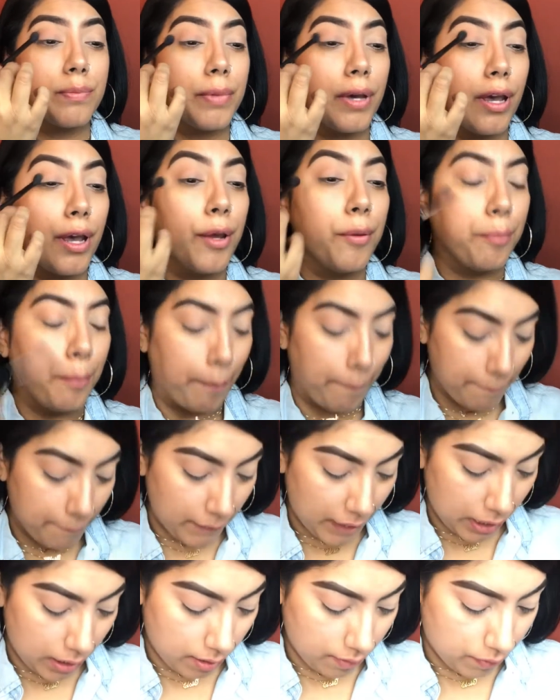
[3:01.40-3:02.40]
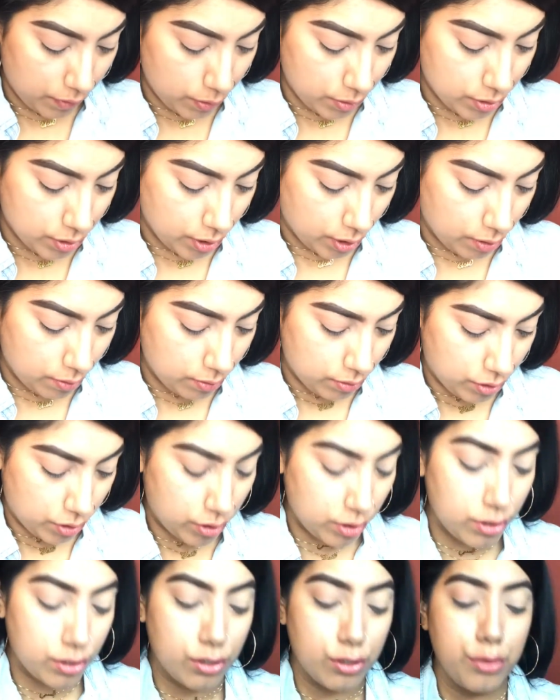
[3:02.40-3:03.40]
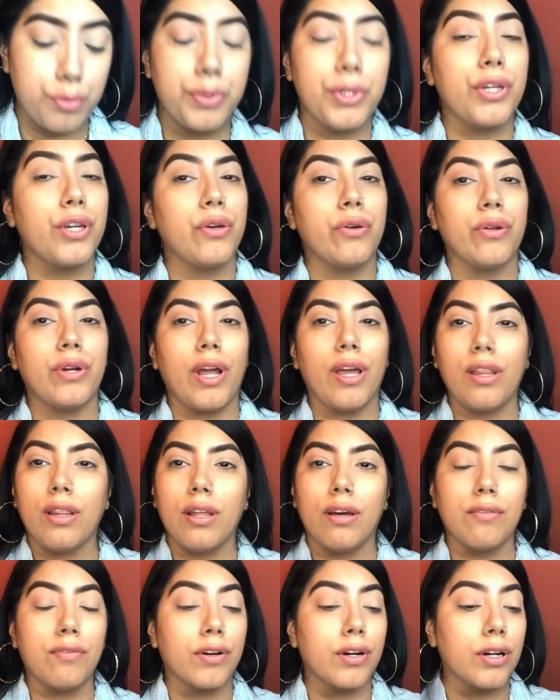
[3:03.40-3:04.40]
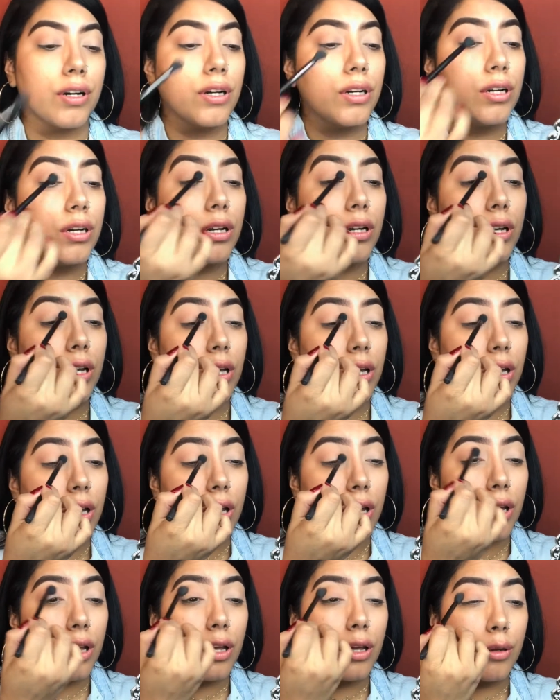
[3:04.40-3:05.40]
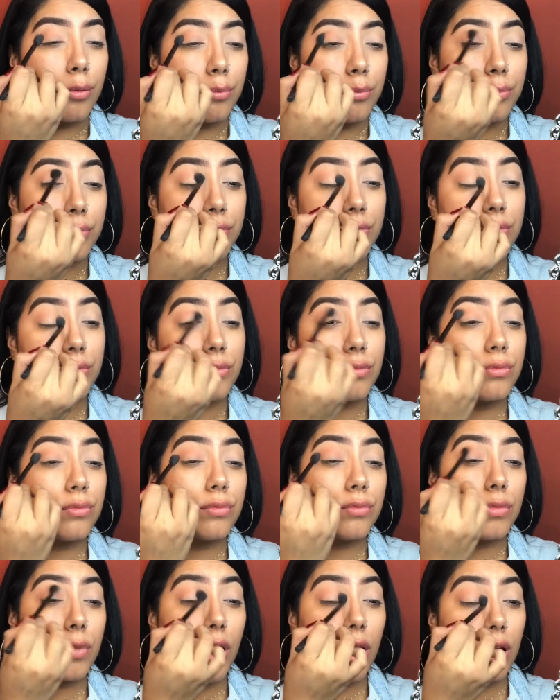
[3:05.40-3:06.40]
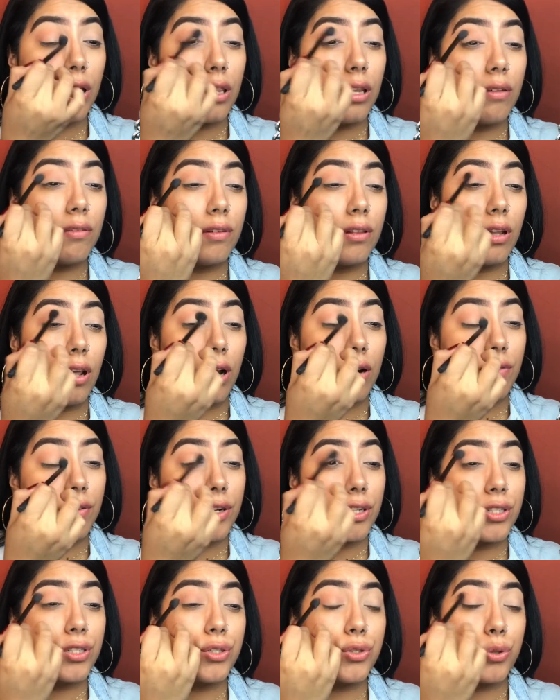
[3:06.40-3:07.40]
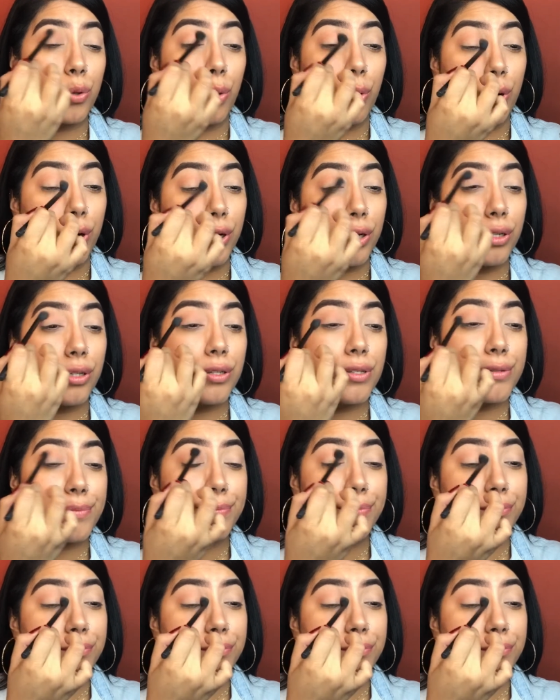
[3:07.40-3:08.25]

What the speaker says: but if you don't, she's super cute. I love her. I love a lot of her tutorials,